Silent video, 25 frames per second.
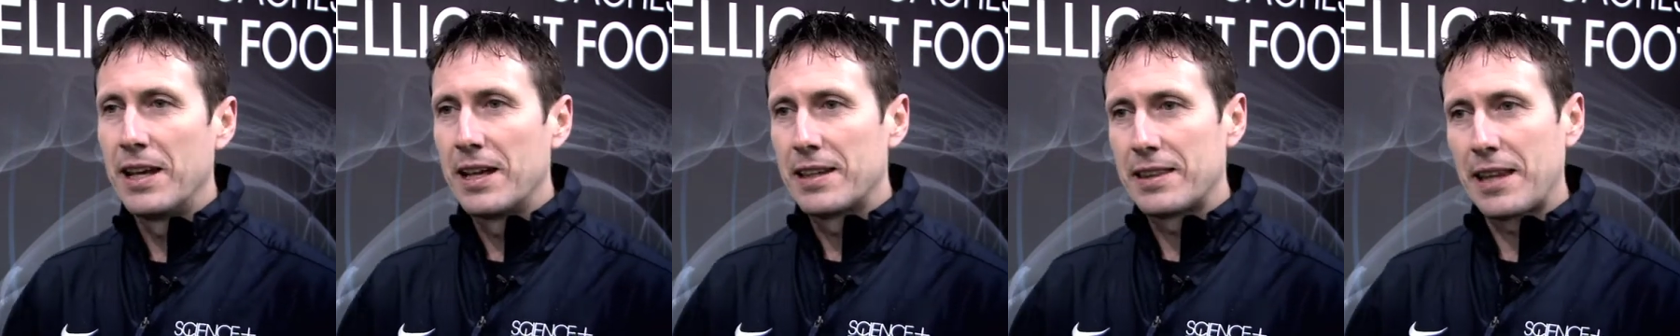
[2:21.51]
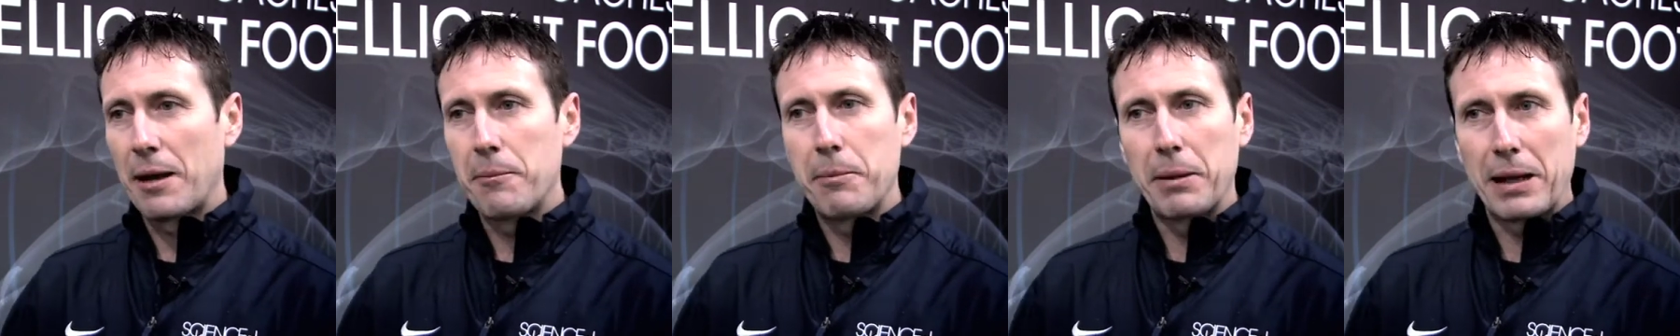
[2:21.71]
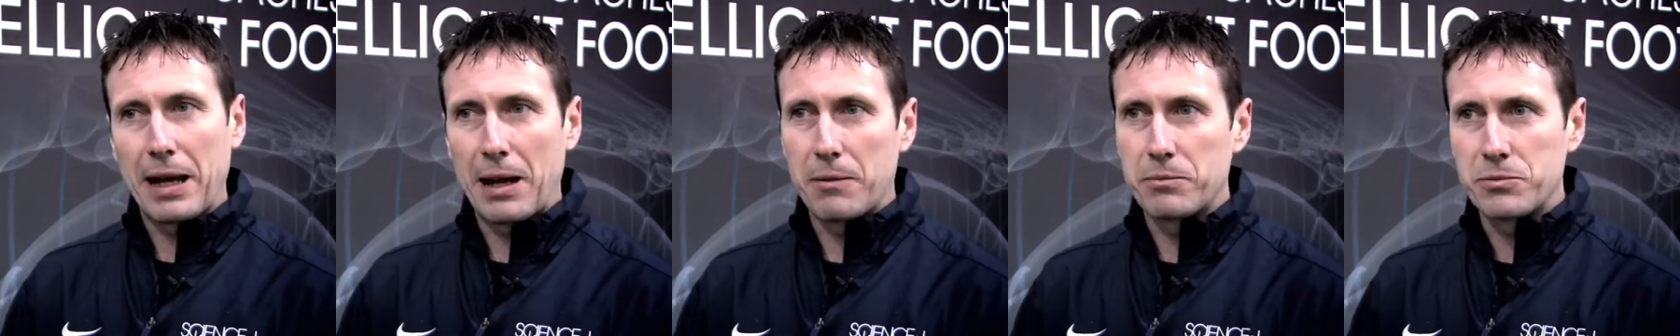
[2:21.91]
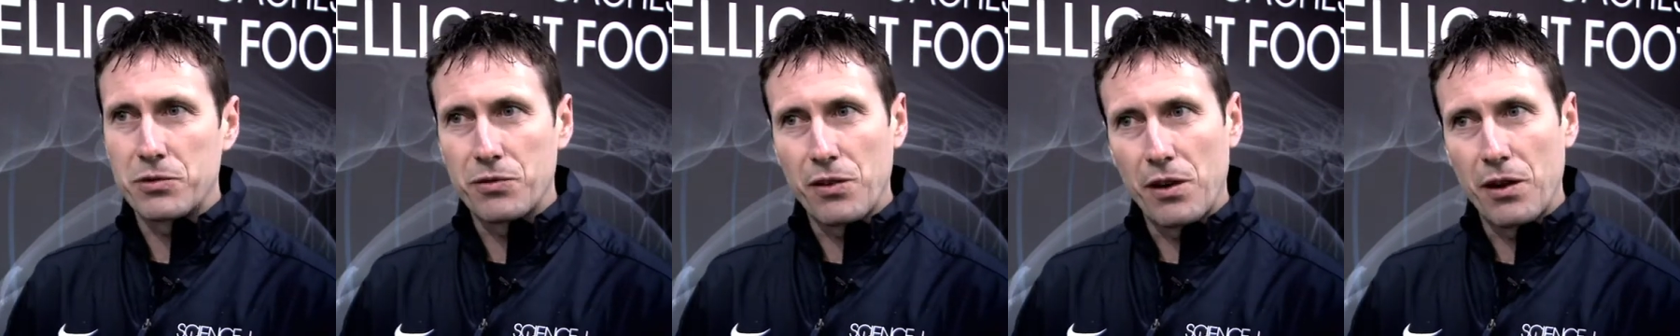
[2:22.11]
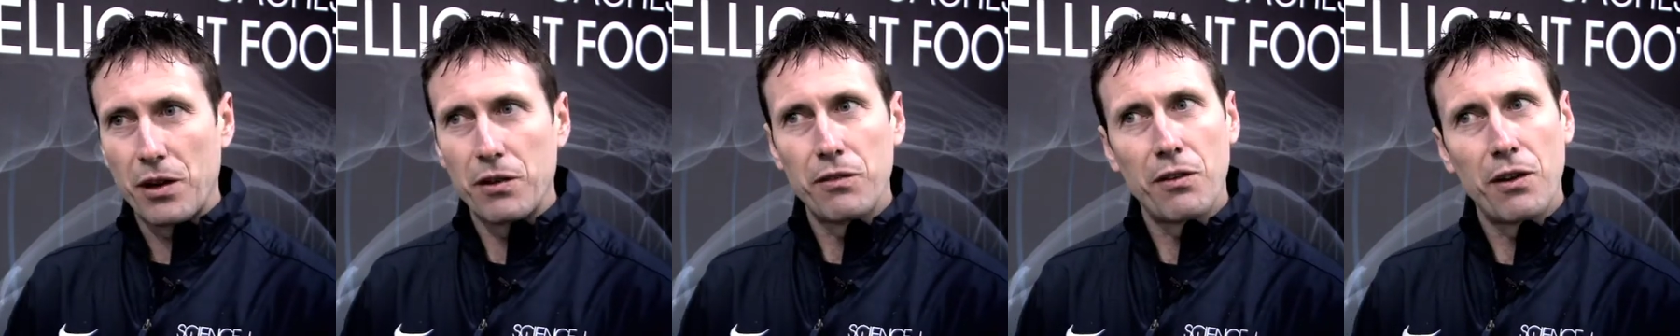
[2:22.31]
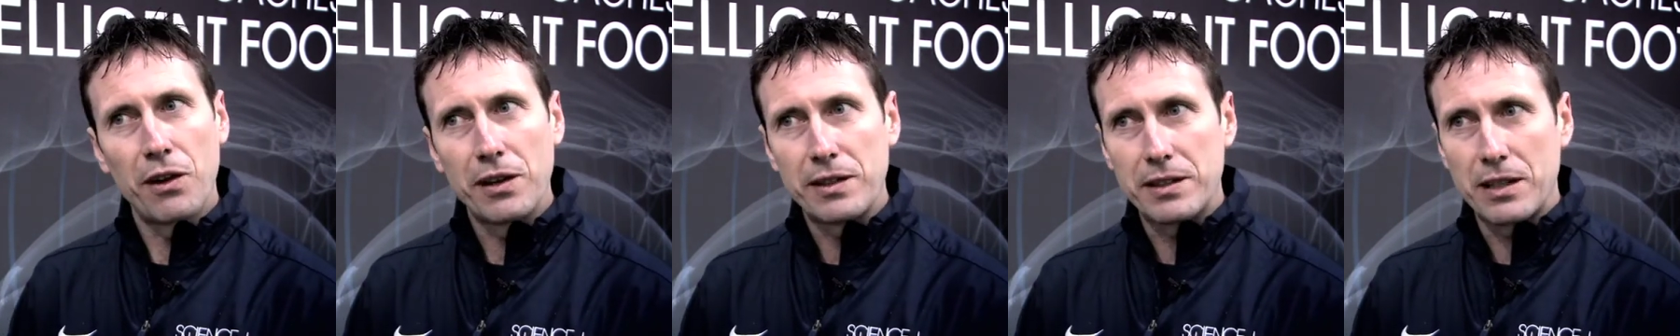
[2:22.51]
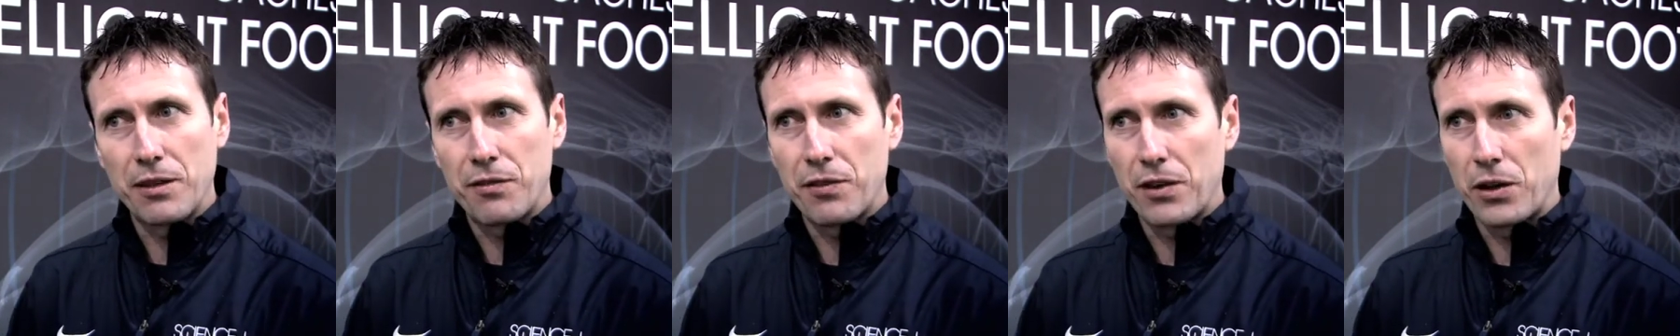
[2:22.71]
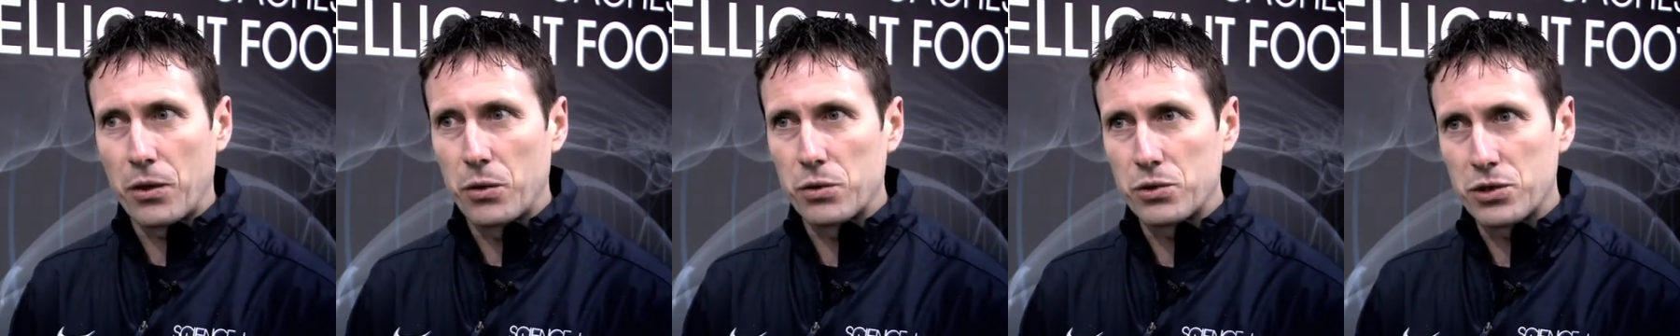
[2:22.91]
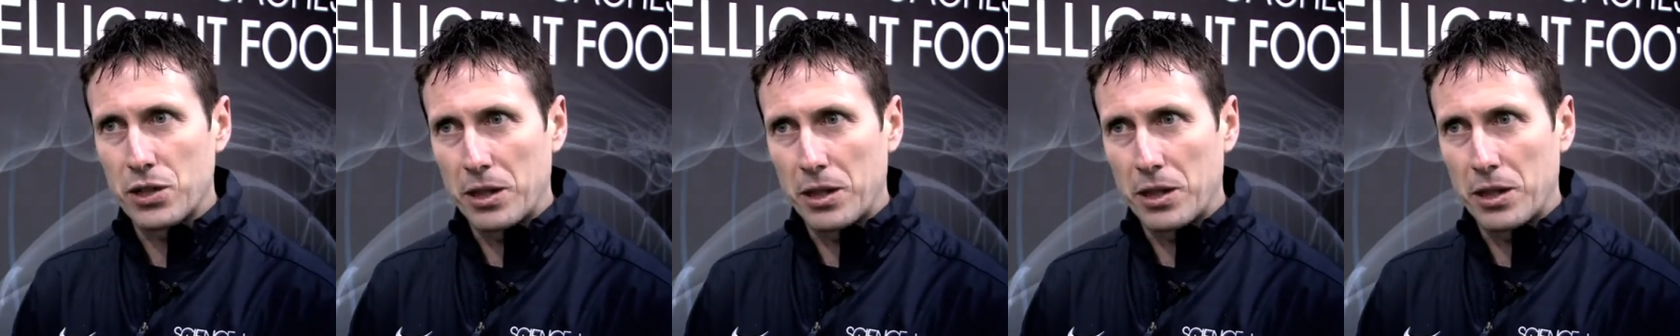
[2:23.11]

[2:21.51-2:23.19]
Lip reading: that becomes very difficult.